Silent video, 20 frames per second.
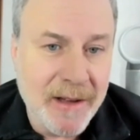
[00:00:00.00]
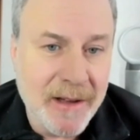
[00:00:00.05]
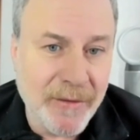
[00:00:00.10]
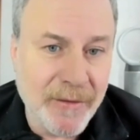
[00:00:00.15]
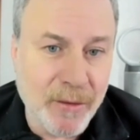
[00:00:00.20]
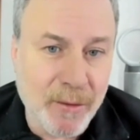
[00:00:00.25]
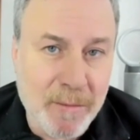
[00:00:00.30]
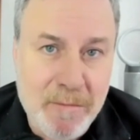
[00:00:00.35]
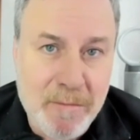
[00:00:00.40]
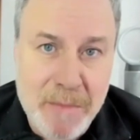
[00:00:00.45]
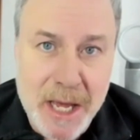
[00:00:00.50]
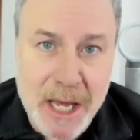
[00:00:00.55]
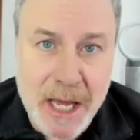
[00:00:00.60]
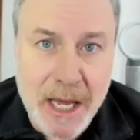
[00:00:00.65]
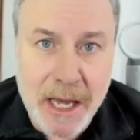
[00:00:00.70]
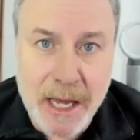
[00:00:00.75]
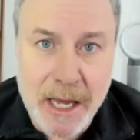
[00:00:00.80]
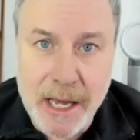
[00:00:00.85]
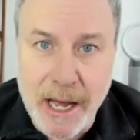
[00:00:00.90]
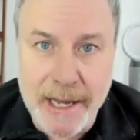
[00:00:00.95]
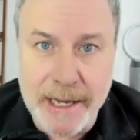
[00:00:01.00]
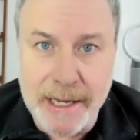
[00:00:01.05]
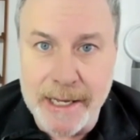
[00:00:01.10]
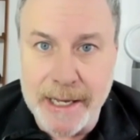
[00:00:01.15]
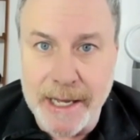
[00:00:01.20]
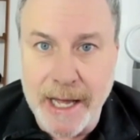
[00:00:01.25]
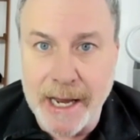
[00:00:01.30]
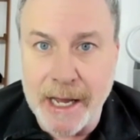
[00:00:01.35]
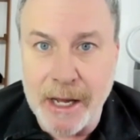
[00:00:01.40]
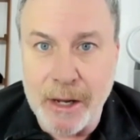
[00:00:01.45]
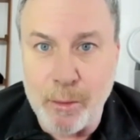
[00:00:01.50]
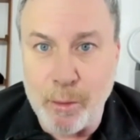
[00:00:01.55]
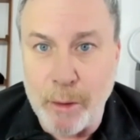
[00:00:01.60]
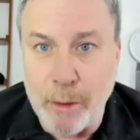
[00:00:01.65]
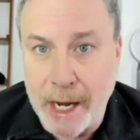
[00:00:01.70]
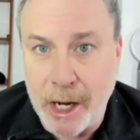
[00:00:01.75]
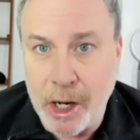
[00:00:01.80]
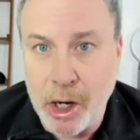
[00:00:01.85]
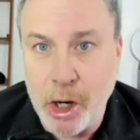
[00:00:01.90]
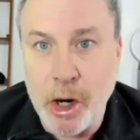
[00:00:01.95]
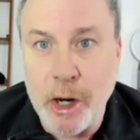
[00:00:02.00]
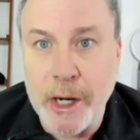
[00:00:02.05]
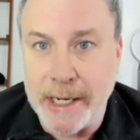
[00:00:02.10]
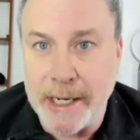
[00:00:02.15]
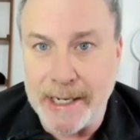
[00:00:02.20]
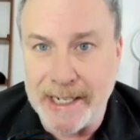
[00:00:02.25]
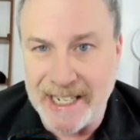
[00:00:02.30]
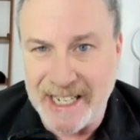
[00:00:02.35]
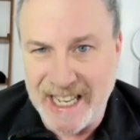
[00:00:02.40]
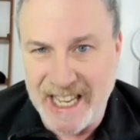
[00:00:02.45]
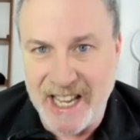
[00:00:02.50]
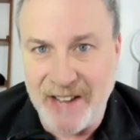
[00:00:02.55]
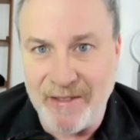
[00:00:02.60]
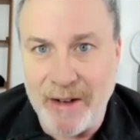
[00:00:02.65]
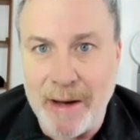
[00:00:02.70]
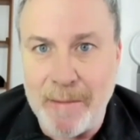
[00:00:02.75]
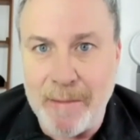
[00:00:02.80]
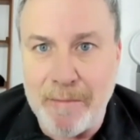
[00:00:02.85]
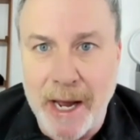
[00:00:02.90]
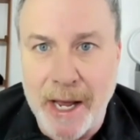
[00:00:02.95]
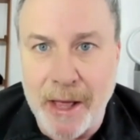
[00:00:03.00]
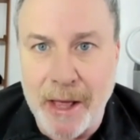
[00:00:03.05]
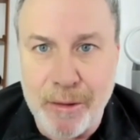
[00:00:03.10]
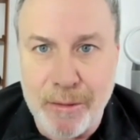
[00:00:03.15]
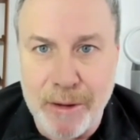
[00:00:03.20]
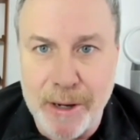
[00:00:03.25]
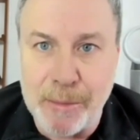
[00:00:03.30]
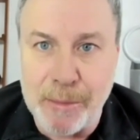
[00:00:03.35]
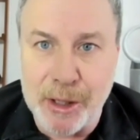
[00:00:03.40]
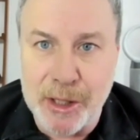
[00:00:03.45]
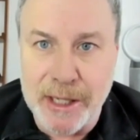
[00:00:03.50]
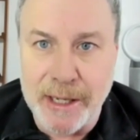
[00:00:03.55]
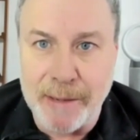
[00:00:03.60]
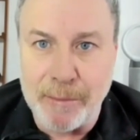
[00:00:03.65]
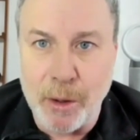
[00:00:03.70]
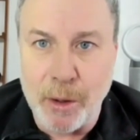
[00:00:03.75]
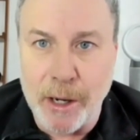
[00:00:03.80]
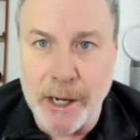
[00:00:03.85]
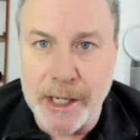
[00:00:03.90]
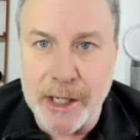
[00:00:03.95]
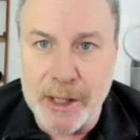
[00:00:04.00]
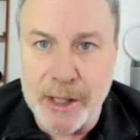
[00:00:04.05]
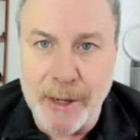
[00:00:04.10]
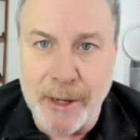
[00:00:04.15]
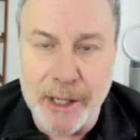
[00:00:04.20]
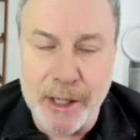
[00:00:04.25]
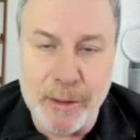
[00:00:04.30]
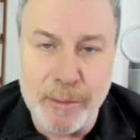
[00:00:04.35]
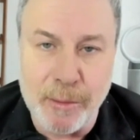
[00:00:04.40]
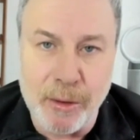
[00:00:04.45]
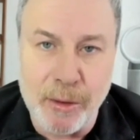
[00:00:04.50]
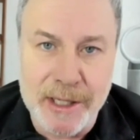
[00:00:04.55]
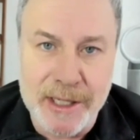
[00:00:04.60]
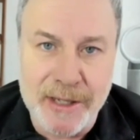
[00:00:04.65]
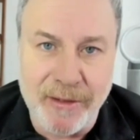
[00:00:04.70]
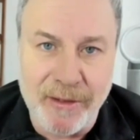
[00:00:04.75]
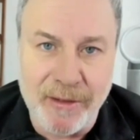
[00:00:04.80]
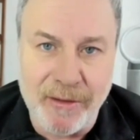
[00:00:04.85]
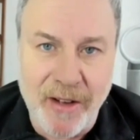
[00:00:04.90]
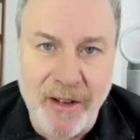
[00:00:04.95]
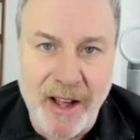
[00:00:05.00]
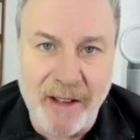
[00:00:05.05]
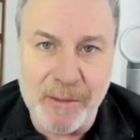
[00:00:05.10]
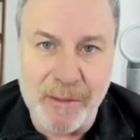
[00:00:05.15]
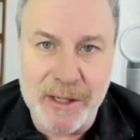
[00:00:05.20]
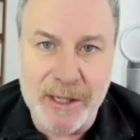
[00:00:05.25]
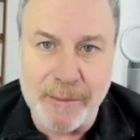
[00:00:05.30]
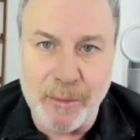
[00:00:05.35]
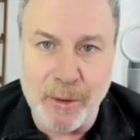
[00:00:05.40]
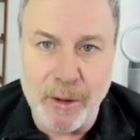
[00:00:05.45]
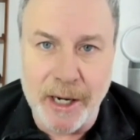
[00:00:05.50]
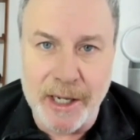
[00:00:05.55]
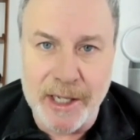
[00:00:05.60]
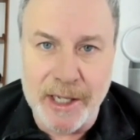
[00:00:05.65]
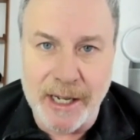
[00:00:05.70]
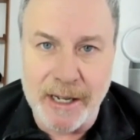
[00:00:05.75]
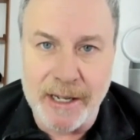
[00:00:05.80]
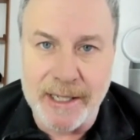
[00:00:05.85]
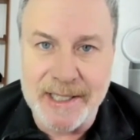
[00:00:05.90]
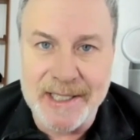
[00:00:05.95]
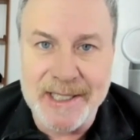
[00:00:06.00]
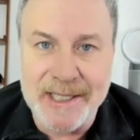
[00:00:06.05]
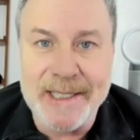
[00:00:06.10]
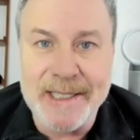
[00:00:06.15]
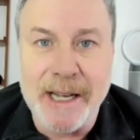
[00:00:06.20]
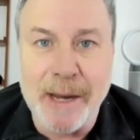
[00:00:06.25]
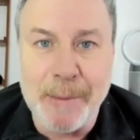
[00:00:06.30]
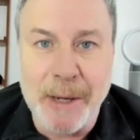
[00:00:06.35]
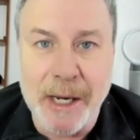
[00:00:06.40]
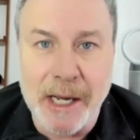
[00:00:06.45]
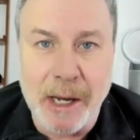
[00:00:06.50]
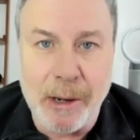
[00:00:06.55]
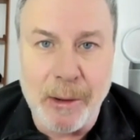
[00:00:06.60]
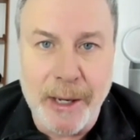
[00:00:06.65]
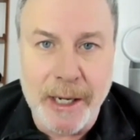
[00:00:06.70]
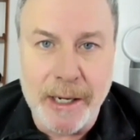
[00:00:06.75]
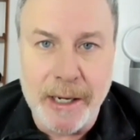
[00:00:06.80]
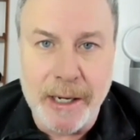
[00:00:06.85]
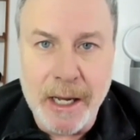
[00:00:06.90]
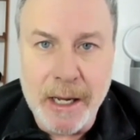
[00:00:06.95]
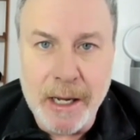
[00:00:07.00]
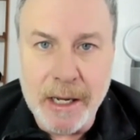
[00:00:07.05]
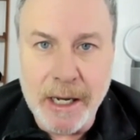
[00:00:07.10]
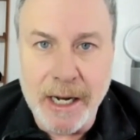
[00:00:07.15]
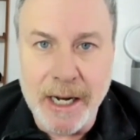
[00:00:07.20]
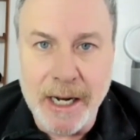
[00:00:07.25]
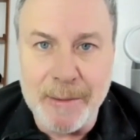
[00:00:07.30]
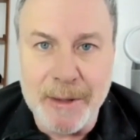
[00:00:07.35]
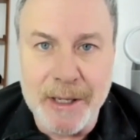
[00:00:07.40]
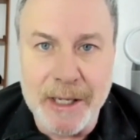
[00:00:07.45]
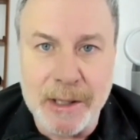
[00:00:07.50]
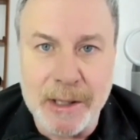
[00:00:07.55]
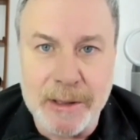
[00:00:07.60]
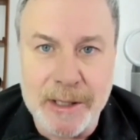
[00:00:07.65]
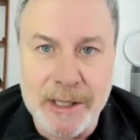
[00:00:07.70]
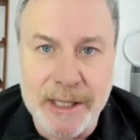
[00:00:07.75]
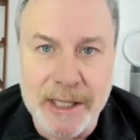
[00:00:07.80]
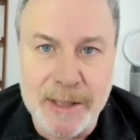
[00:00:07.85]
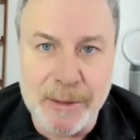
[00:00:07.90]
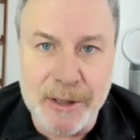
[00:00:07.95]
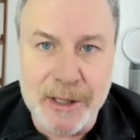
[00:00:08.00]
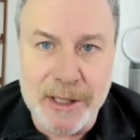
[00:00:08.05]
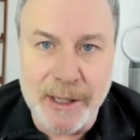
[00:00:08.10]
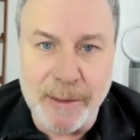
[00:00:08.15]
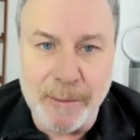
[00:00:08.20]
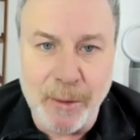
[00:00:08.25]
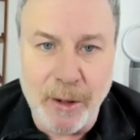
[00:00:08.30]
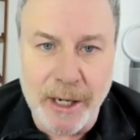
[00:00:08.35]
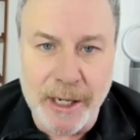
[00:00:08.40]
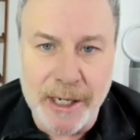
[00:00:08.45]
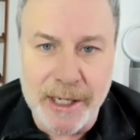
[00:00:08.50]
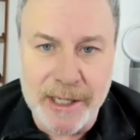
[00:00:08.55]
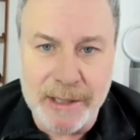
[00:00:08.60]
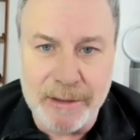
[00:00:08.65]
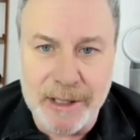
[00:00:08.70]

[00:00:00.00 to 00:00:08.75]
For me, I couldn't give up my 3% mortgage or my 2.75% mortgage. I couldn't stomach going into a 6% mortgage.